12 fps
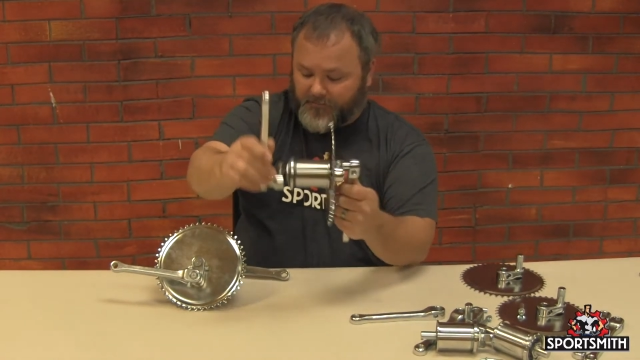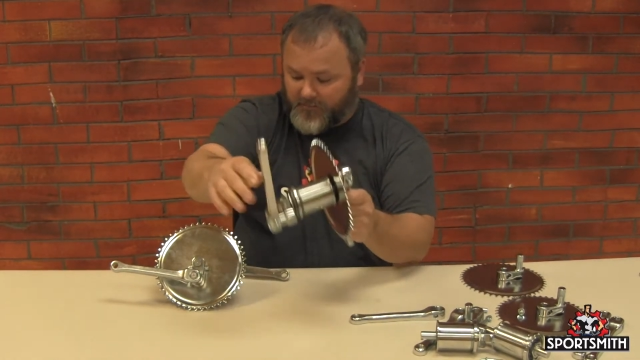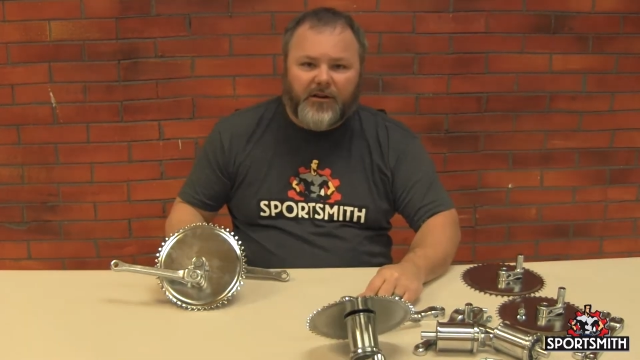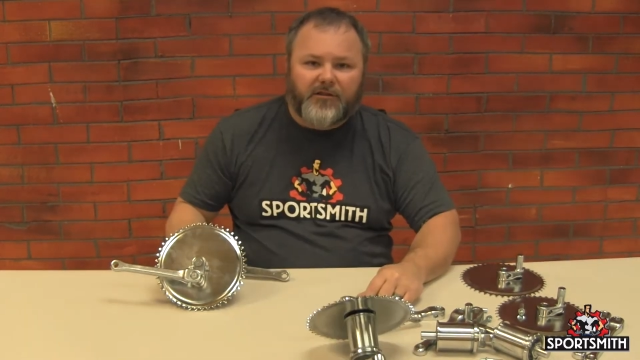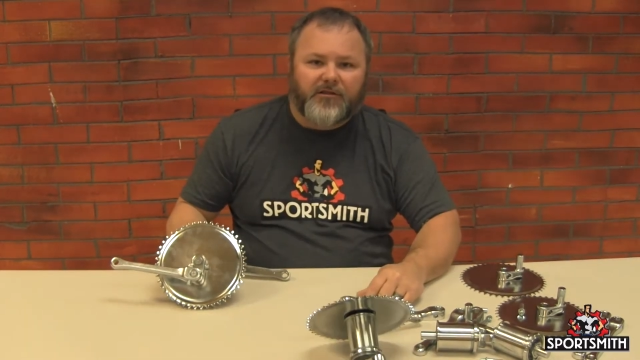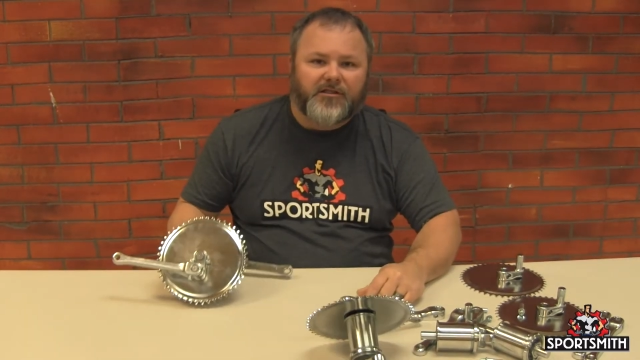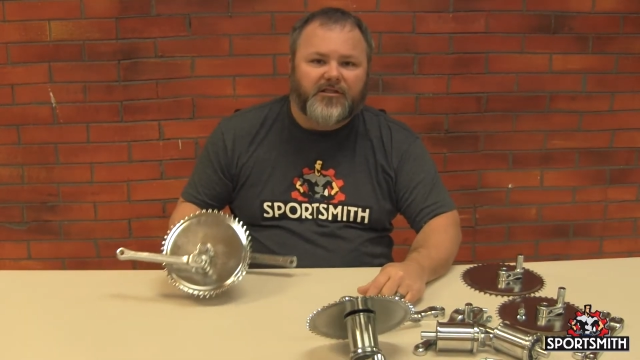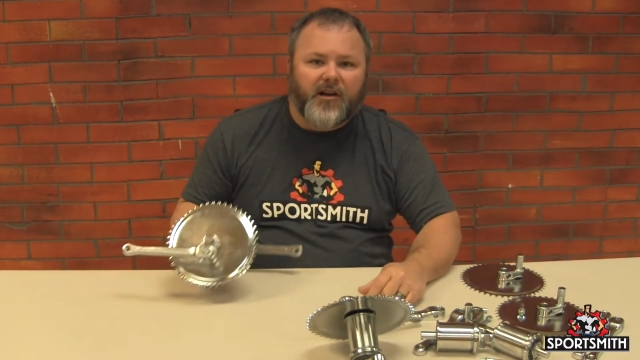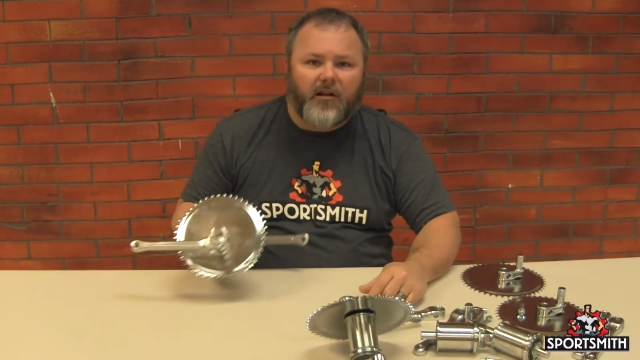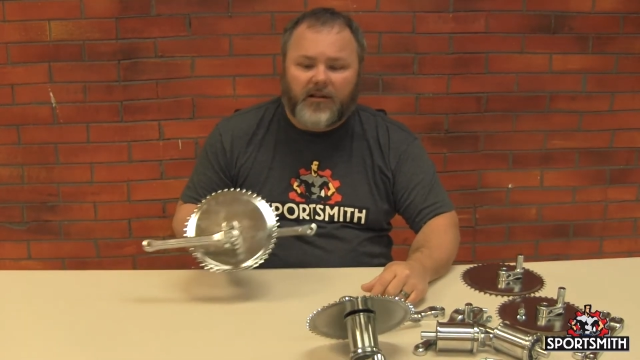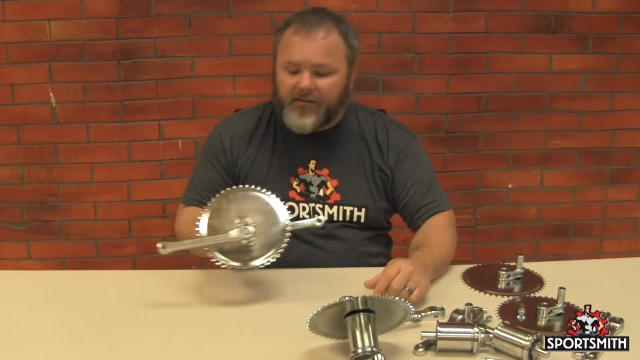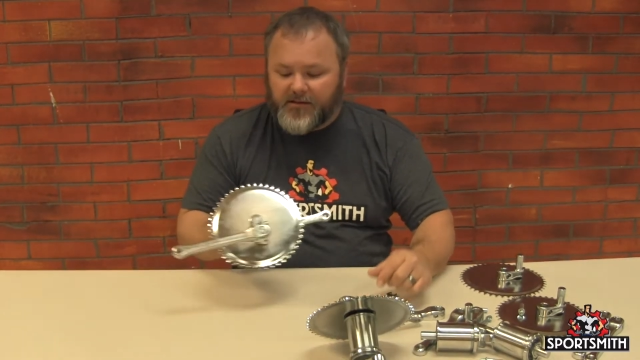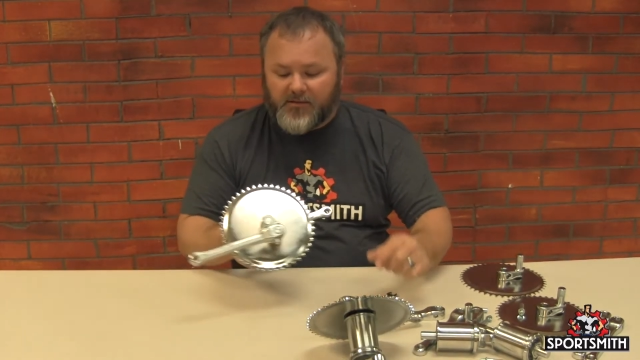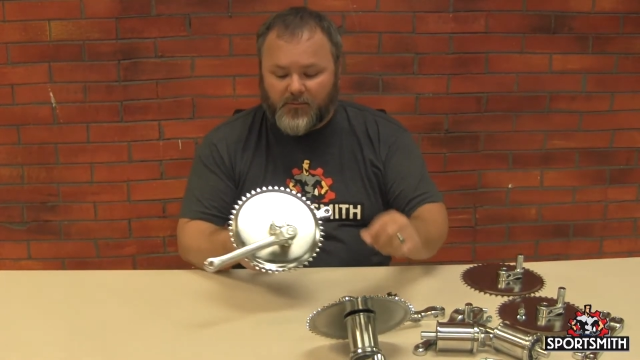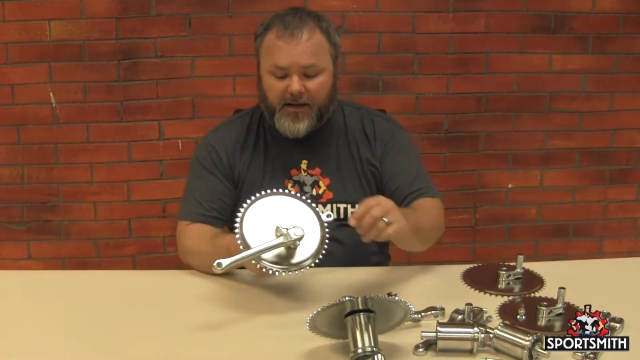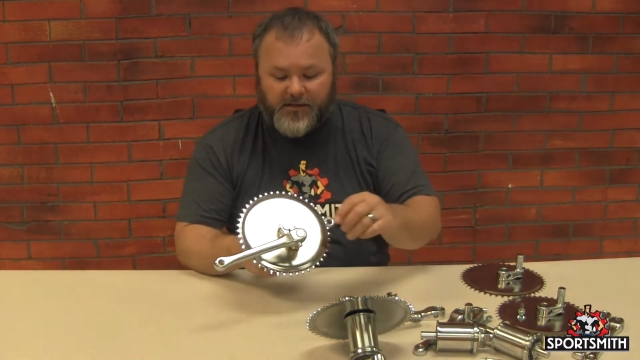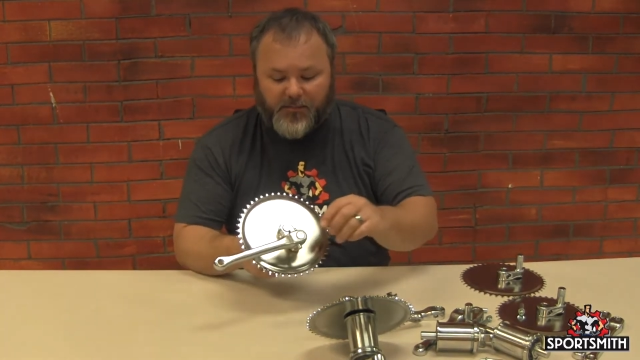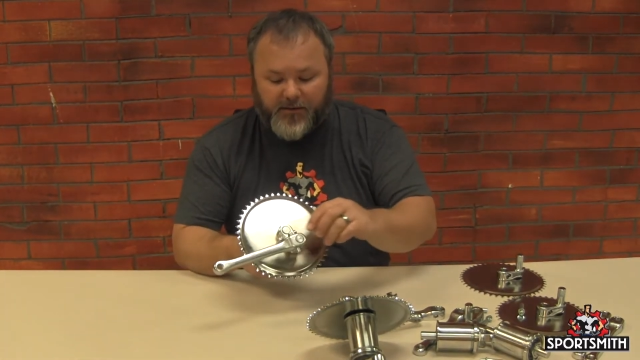When you're installing these
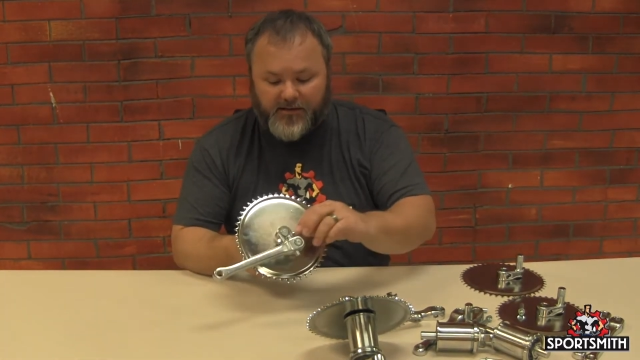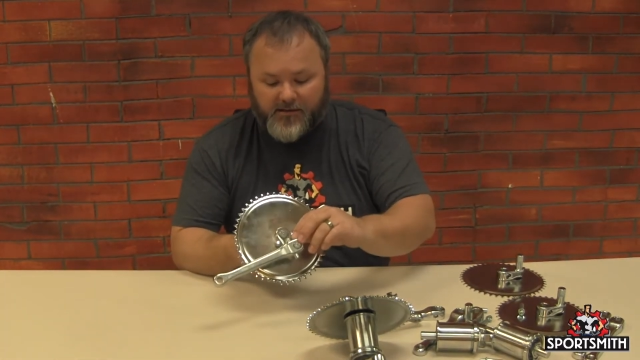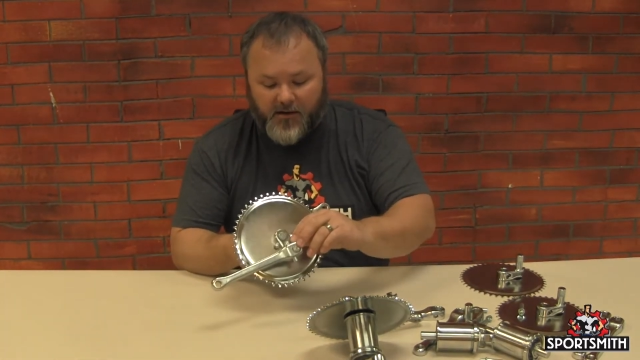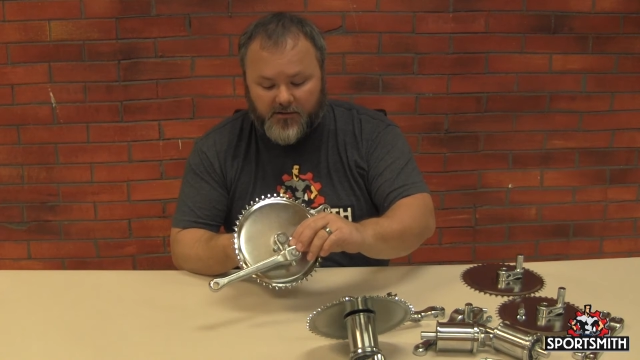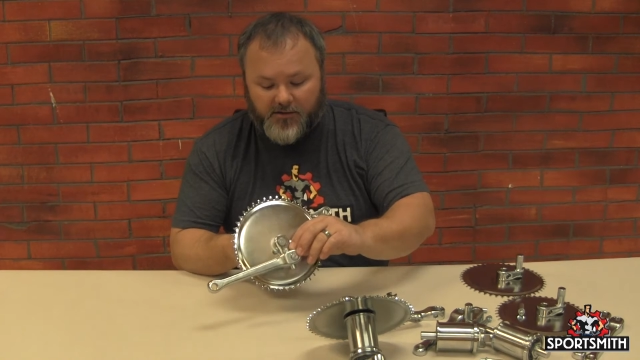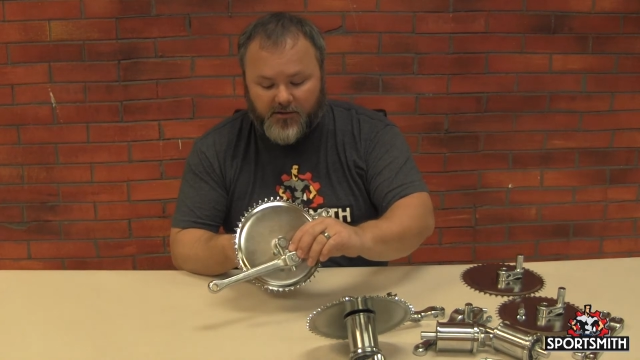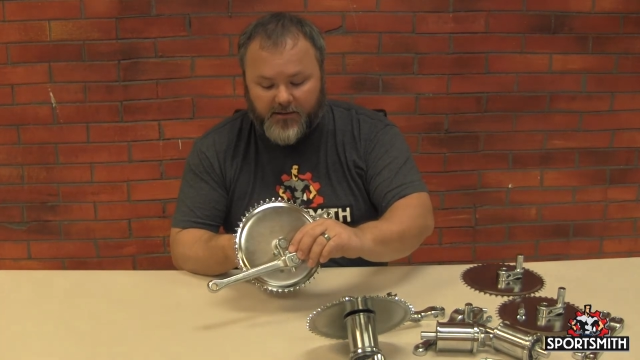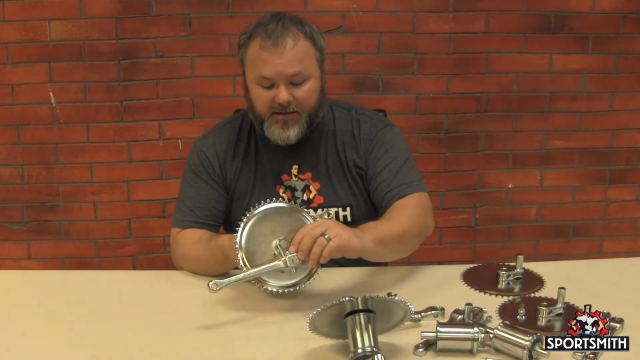wedge pins also,